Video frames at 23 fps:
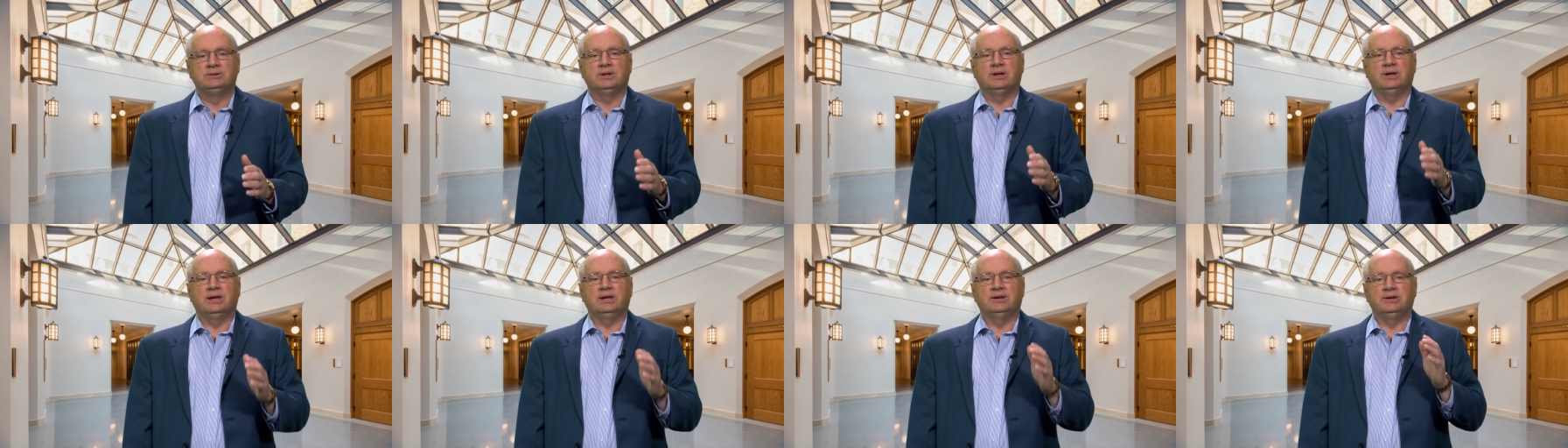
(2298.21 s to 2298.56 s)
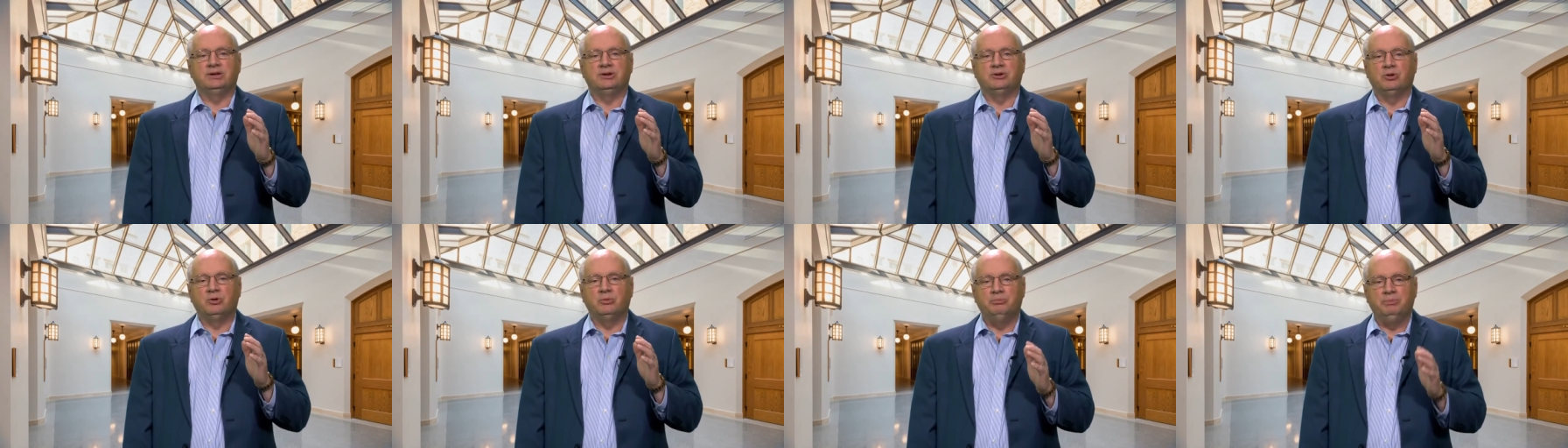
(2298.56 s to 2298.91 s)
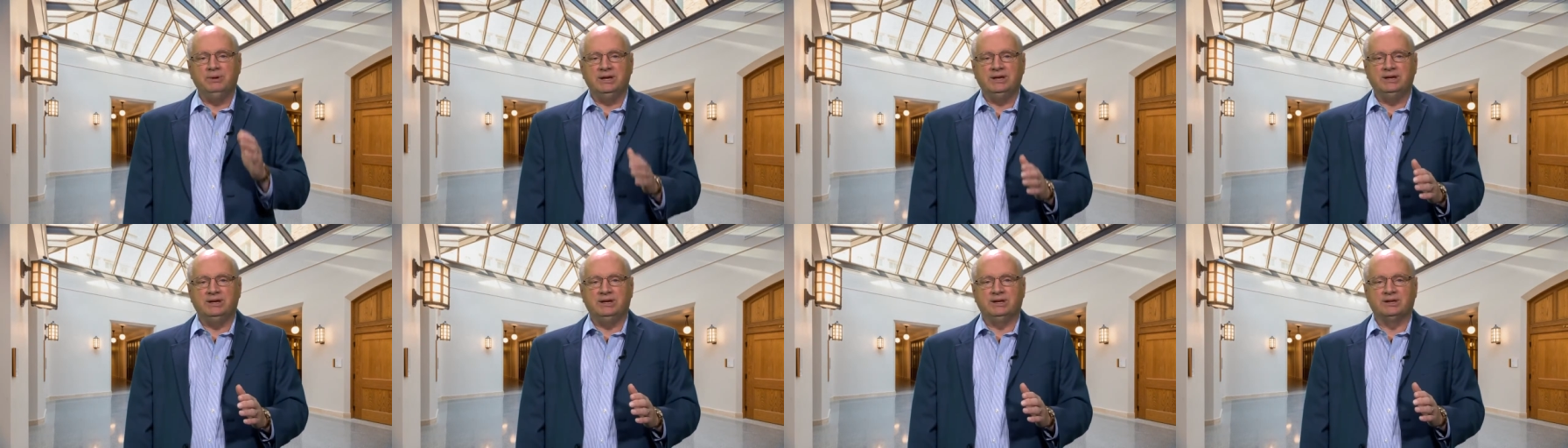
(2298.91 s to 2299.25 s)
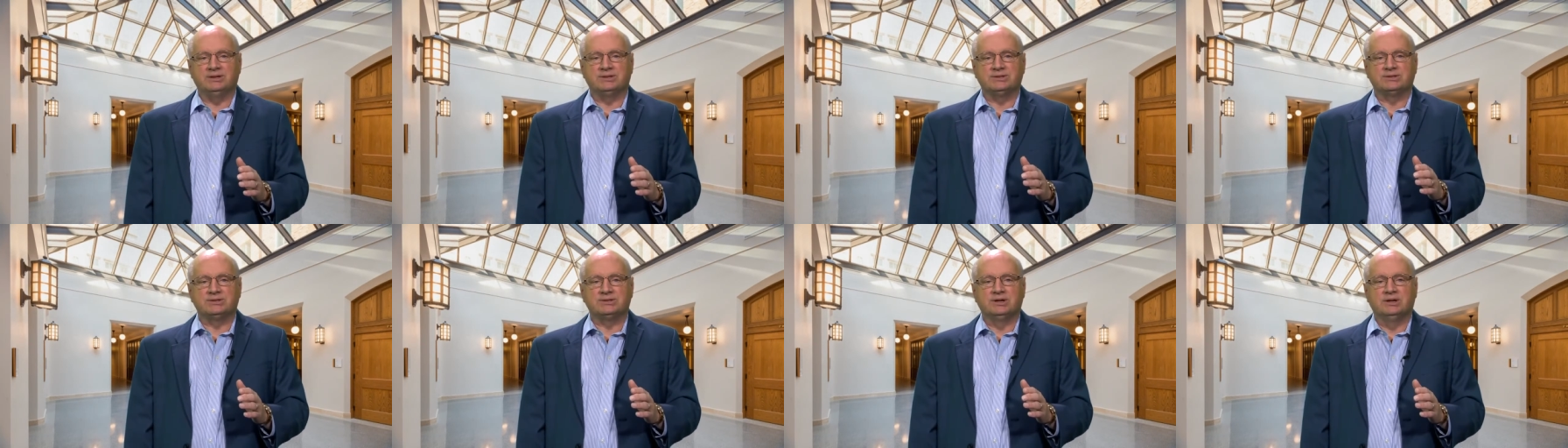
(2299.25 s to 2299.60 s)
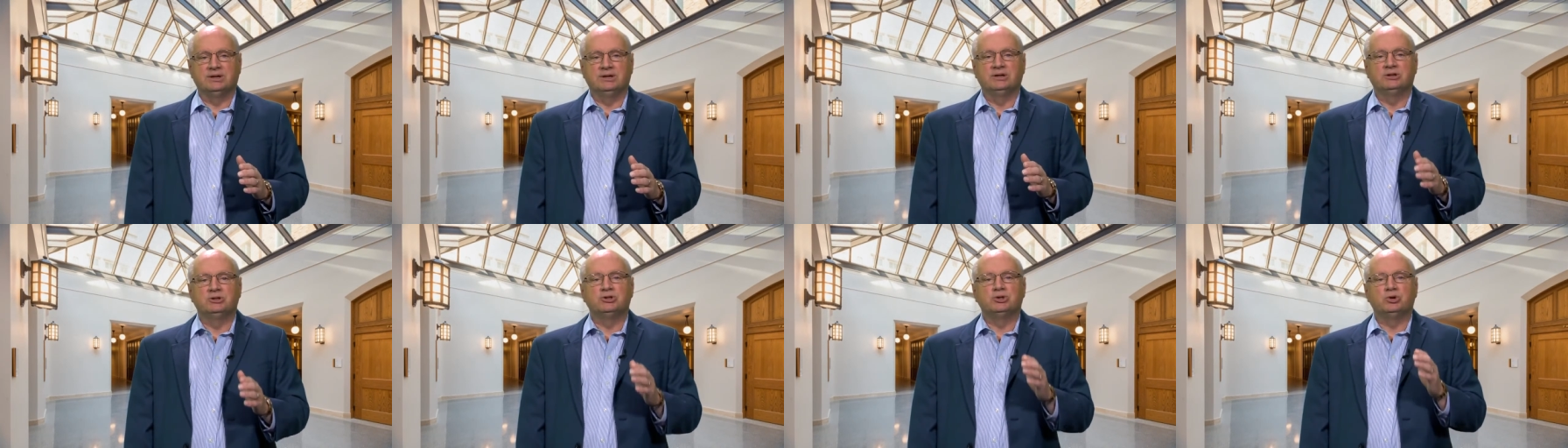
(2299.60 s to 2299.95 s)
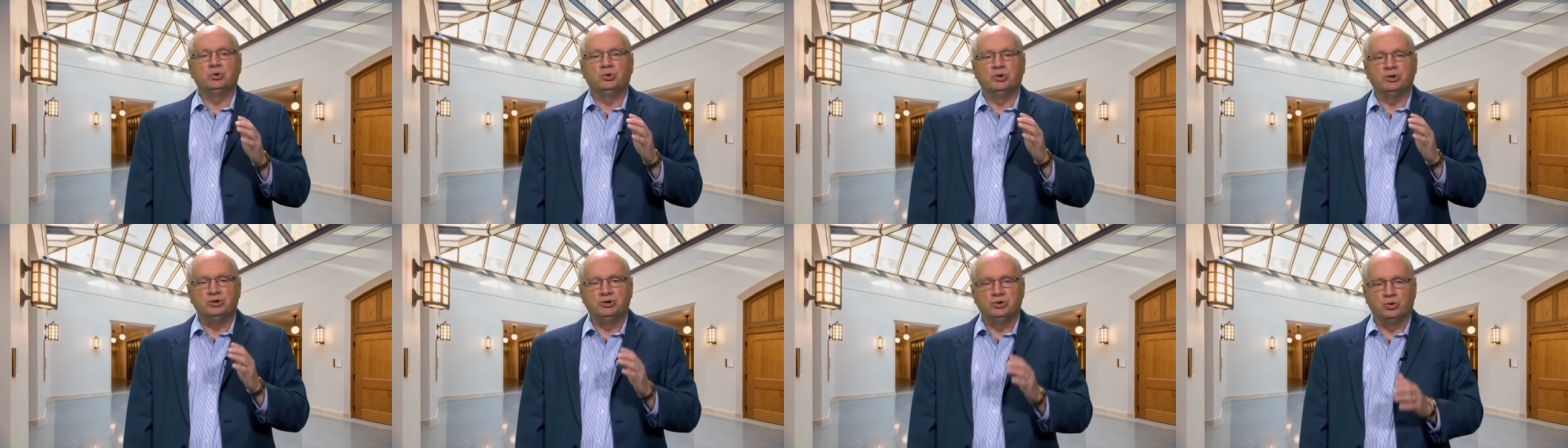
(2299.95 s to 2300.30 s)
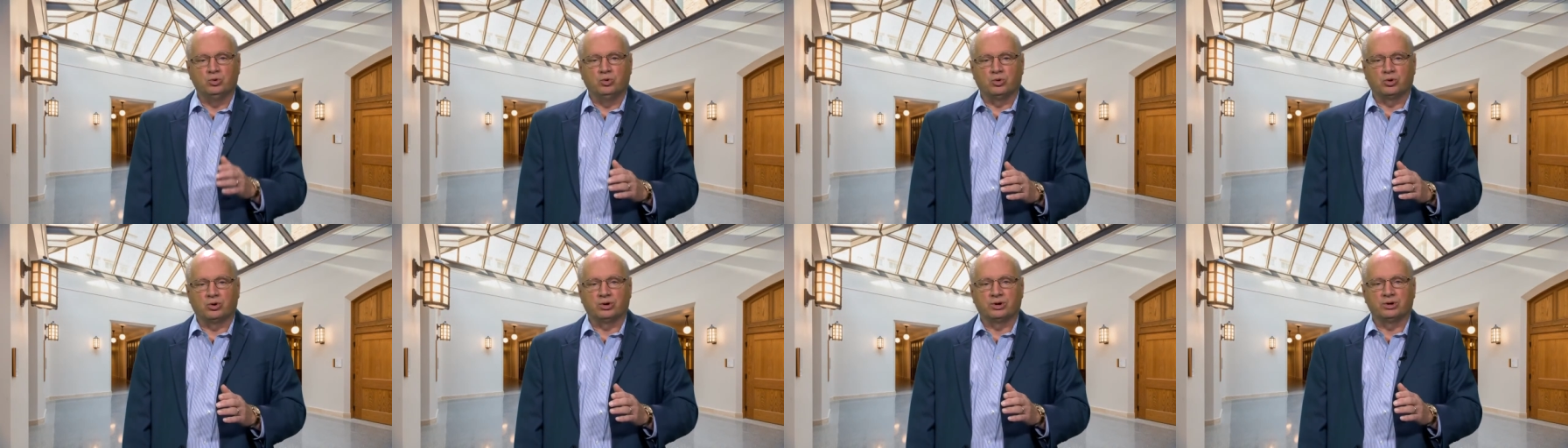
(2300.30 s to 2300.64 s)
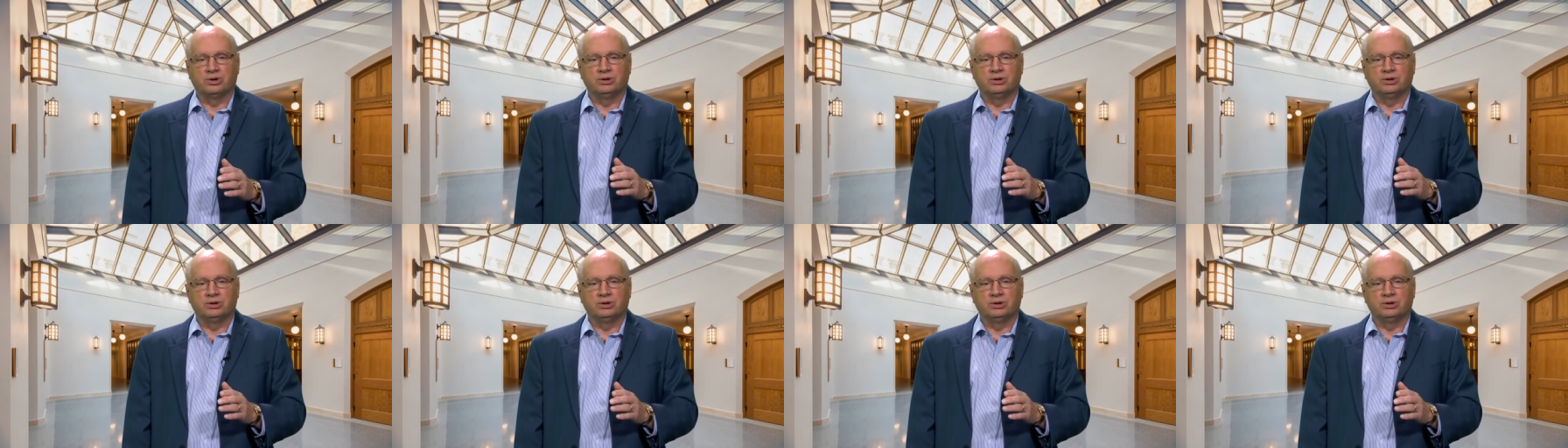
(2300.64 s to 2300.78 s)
and in obedience to adore.